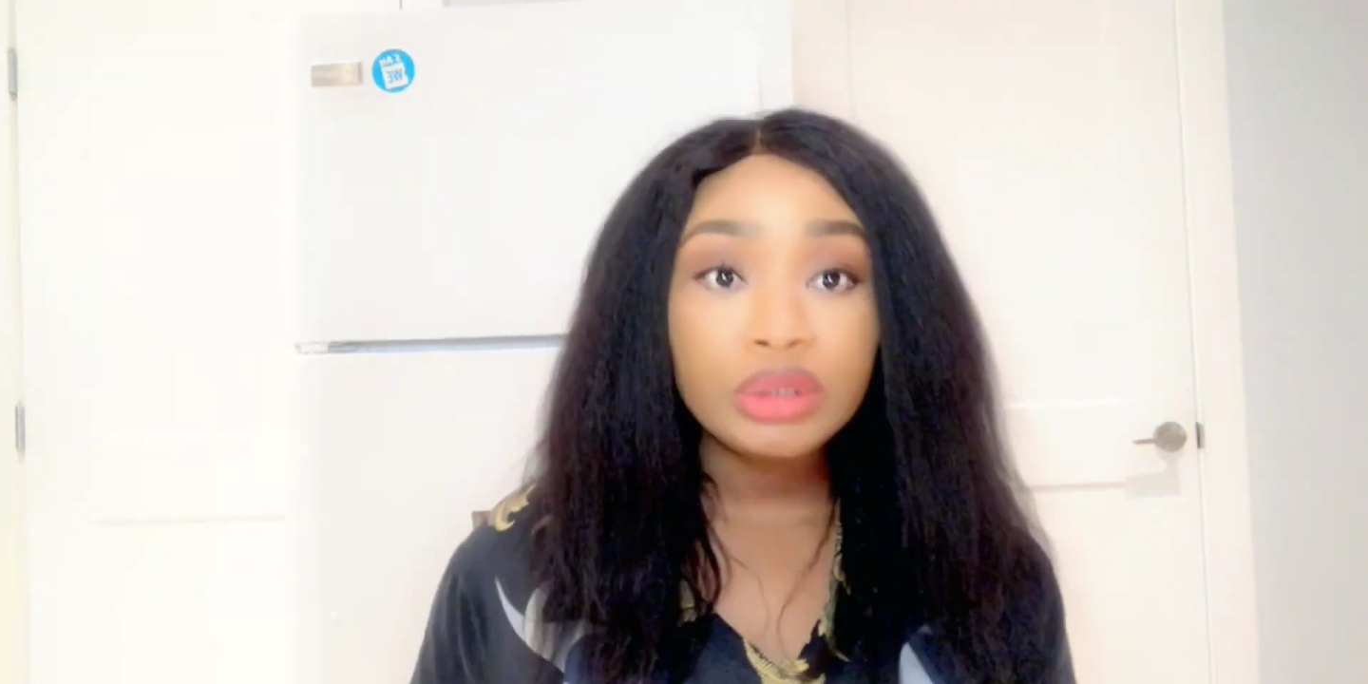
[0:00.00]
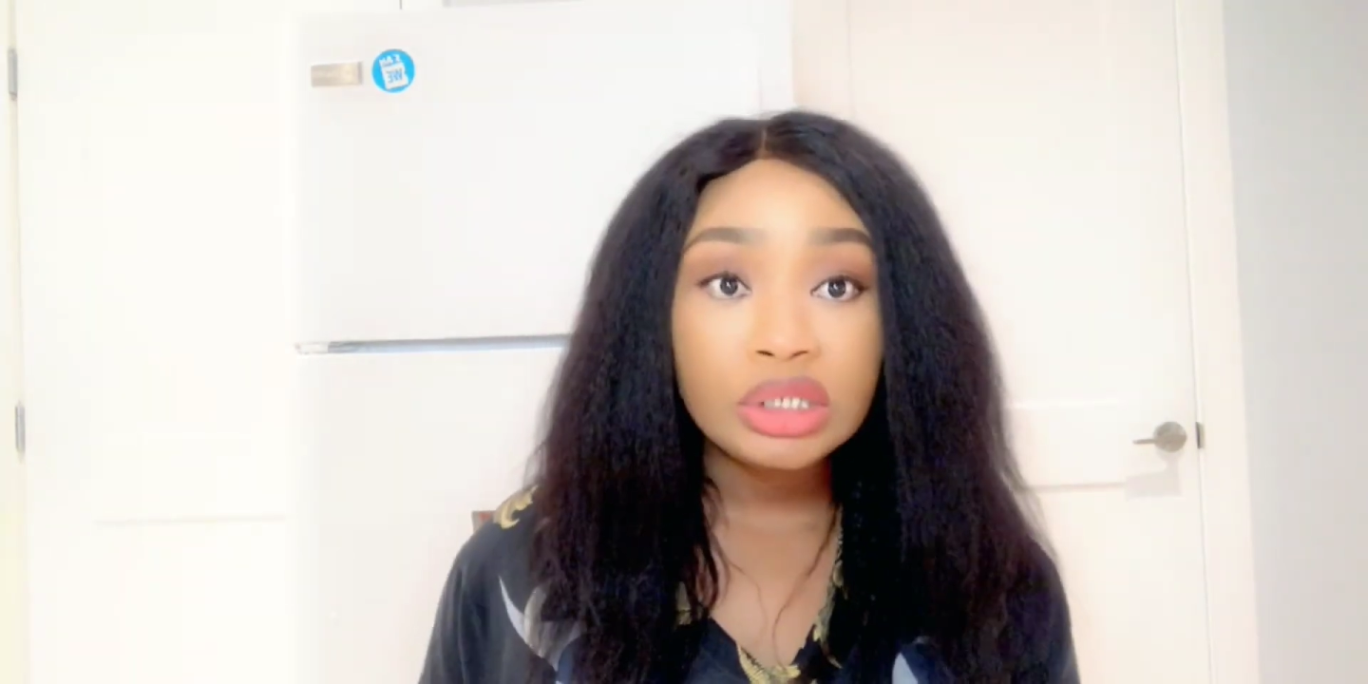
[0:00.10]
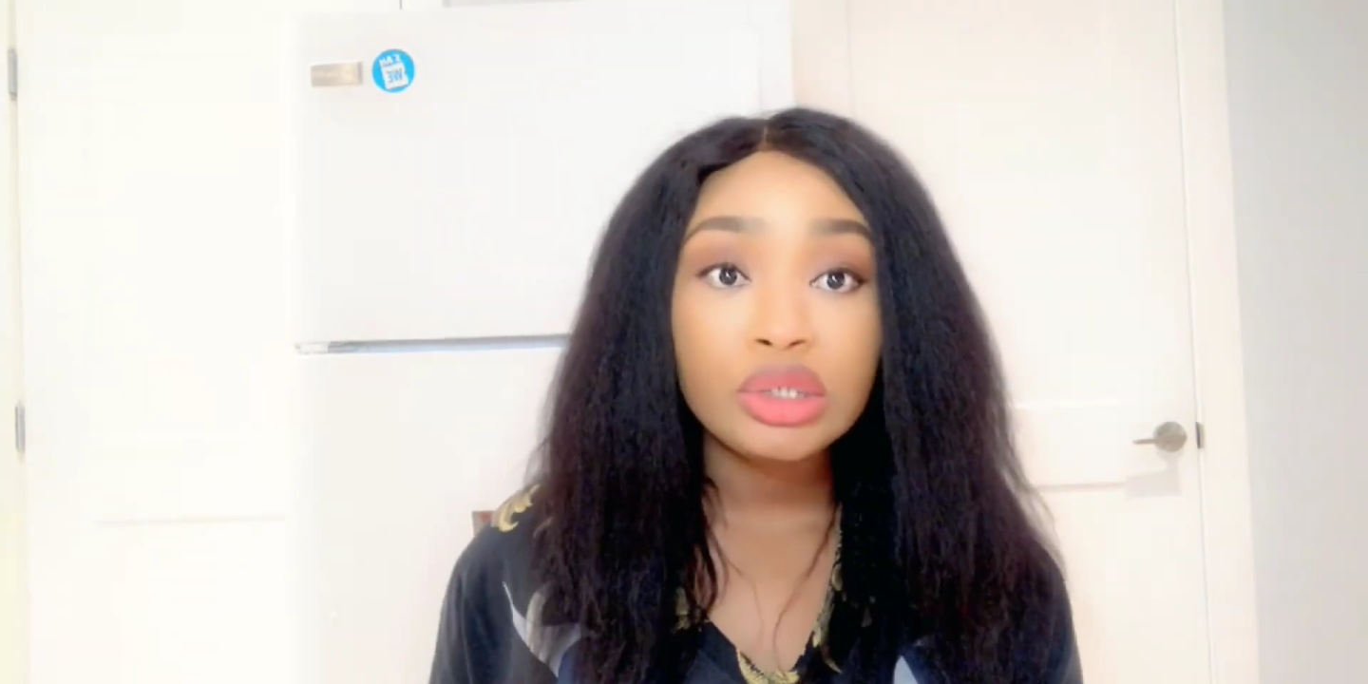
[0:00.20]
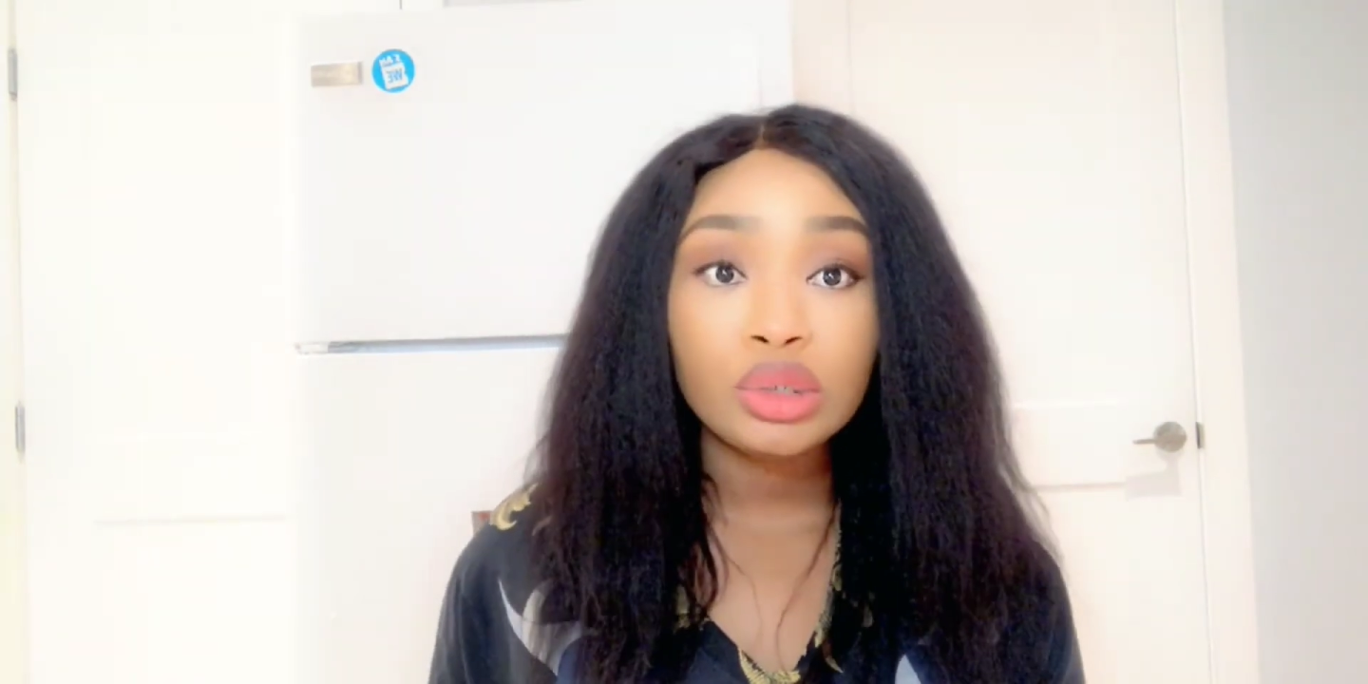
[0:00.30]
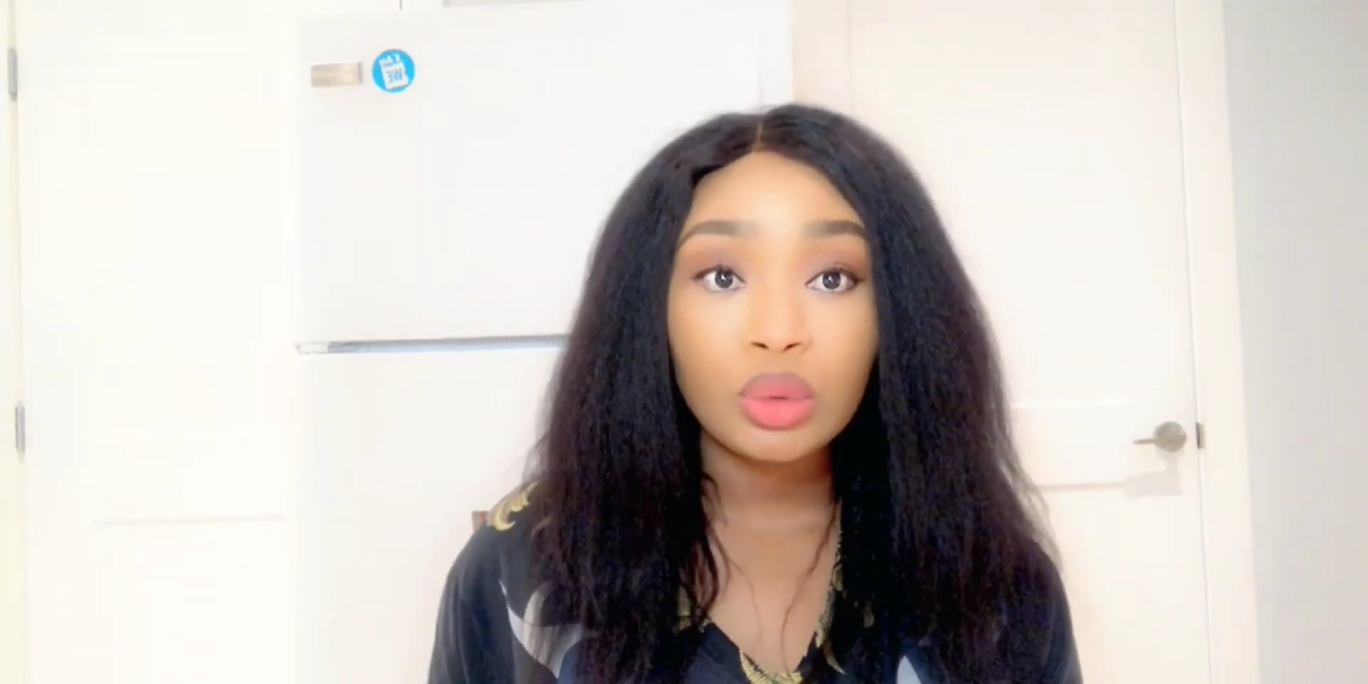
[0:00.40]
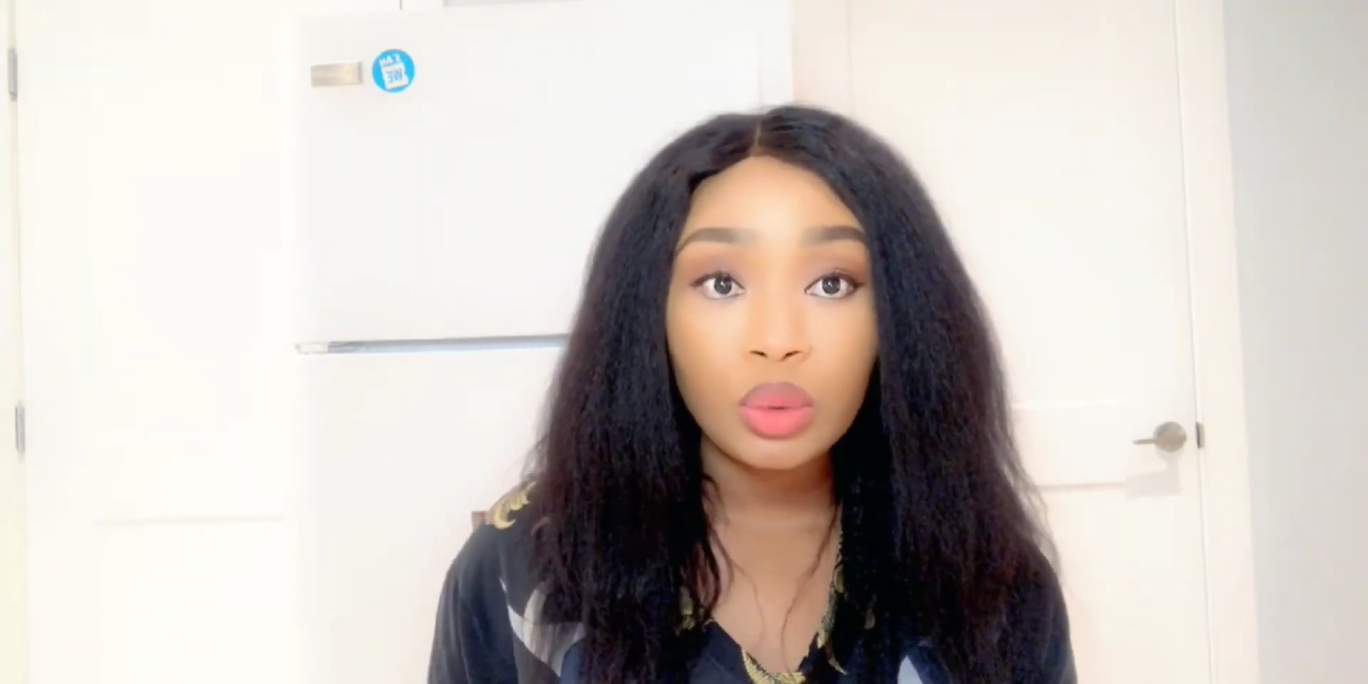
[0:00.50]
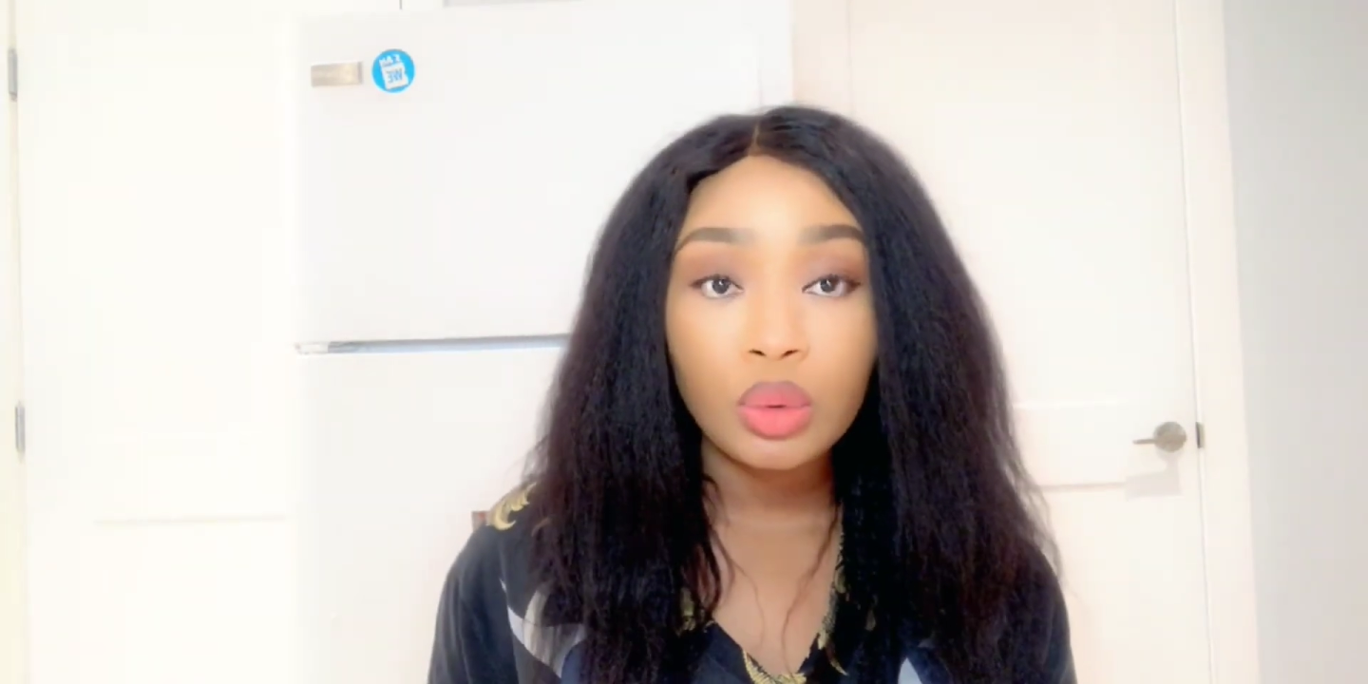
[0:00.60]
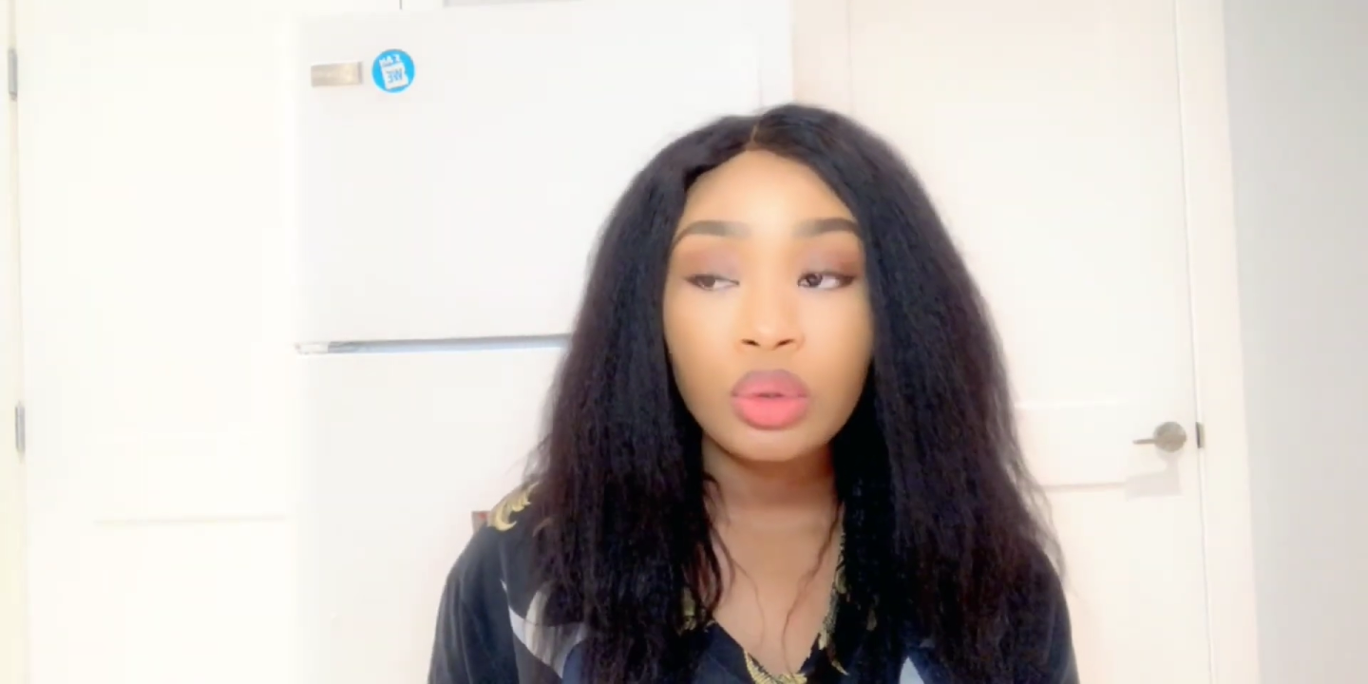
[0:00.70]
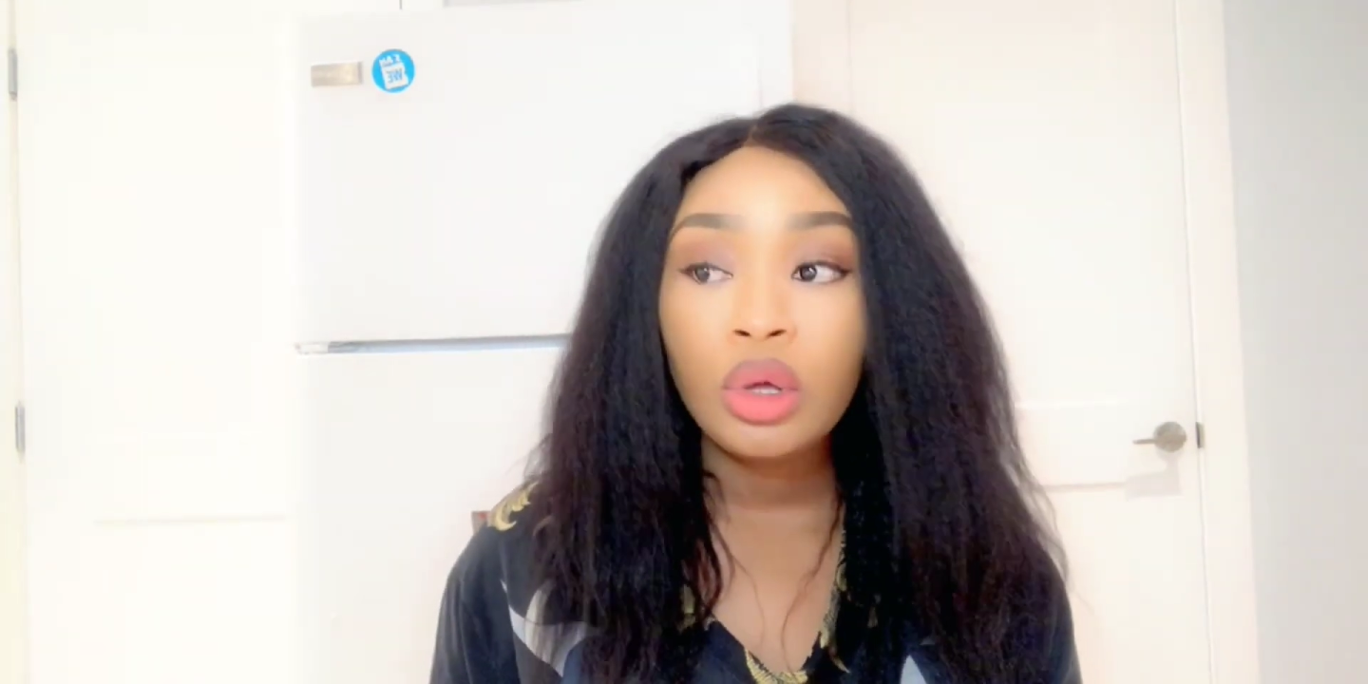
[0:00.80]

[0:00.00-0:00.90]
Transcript: school,